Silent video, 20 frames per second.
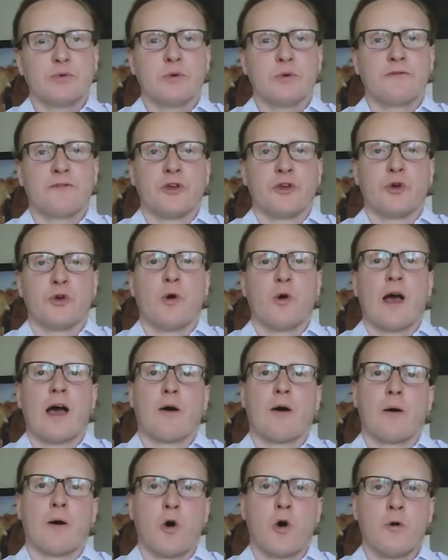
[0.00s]
review
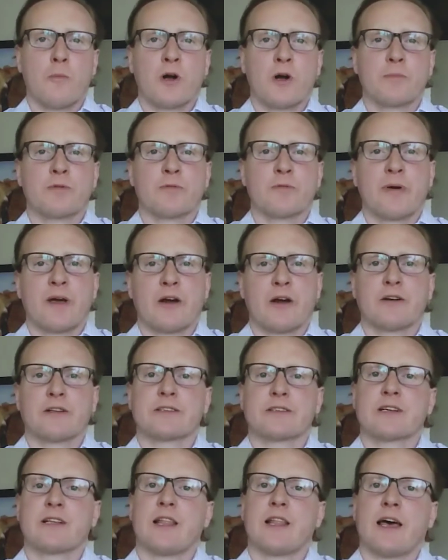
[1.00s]
how Omar prepared
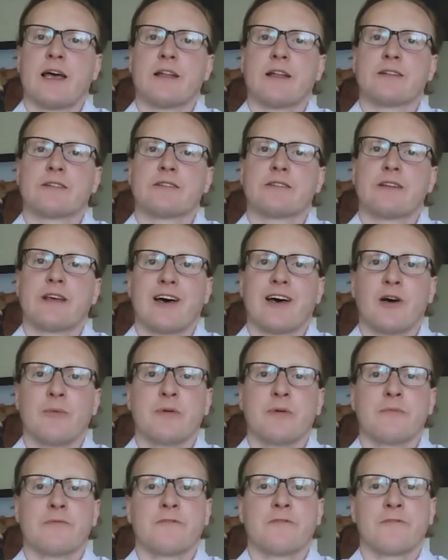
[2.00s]
his clients to help
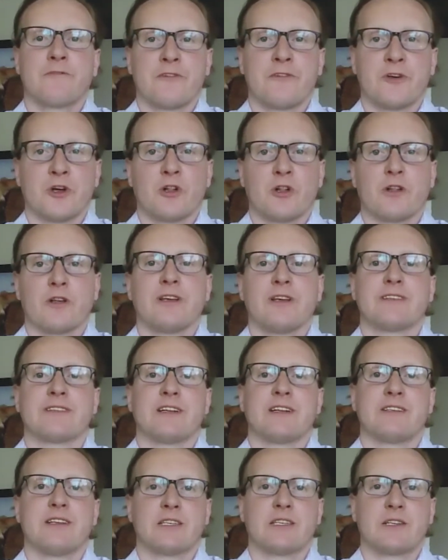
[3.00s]
him fulfill his
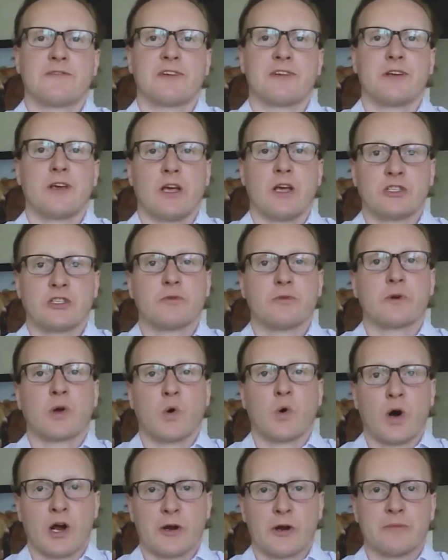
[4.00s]
identification
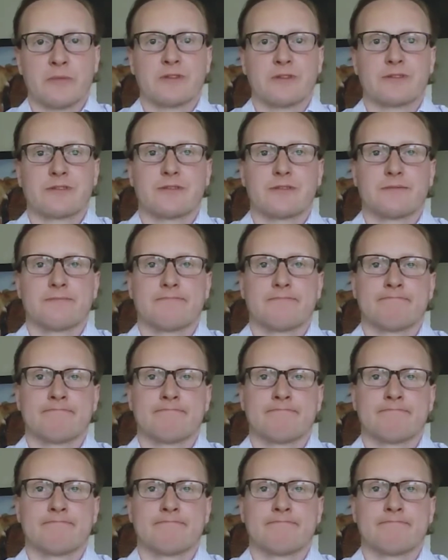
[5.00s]
requirements.